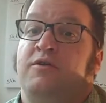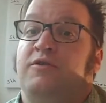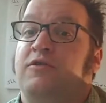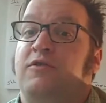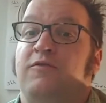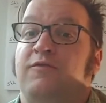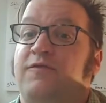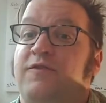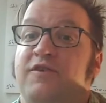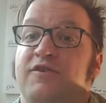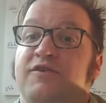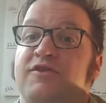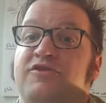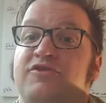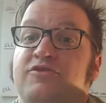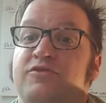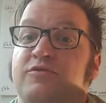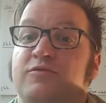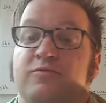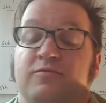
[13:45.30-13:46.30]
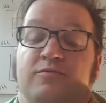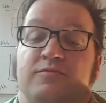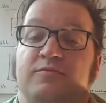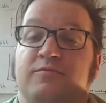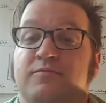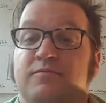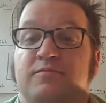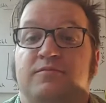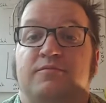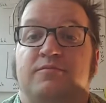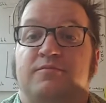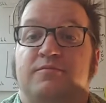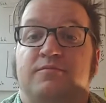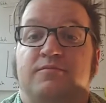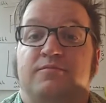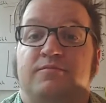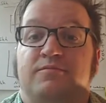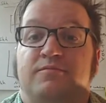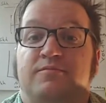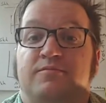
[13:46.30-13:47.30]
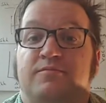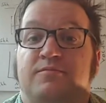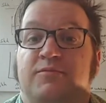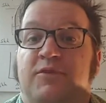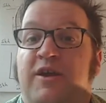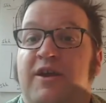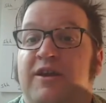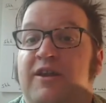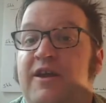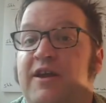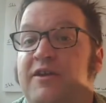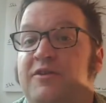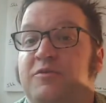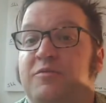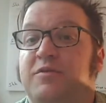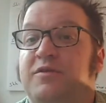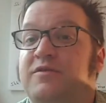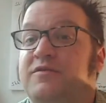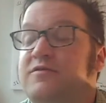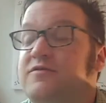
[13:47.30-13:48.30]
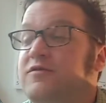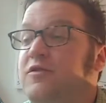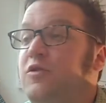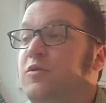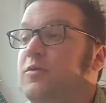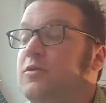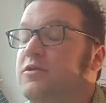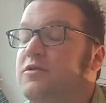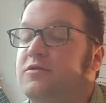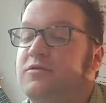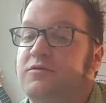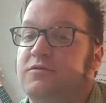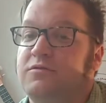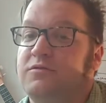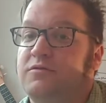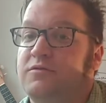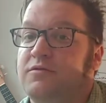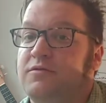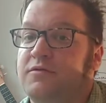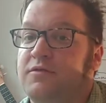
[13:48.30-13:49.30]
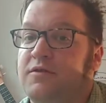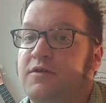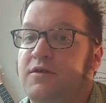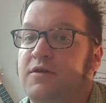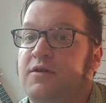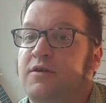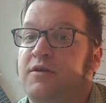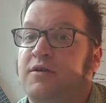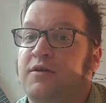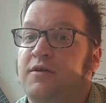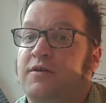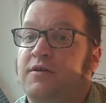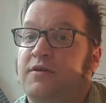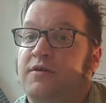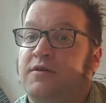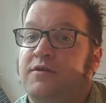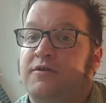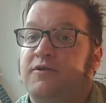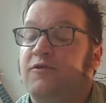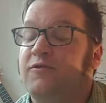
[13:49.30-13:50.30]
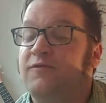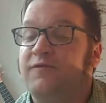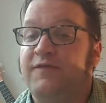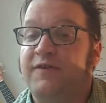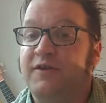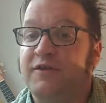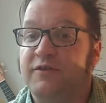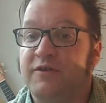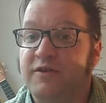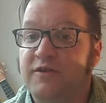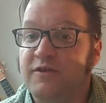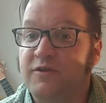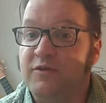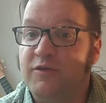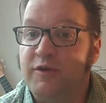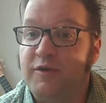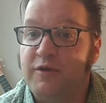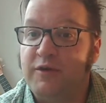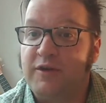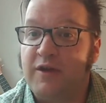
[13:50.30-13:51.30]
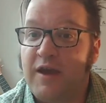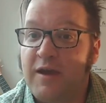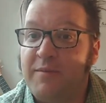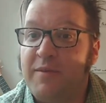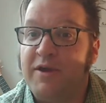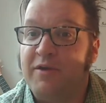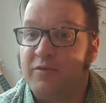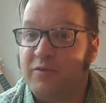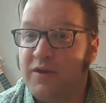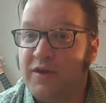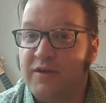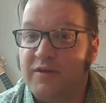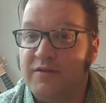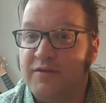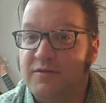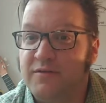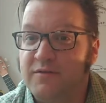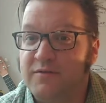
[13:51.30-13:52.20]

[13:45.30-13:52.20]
Don't fear that you can't handle being sober. Don't fear that you can't make rent.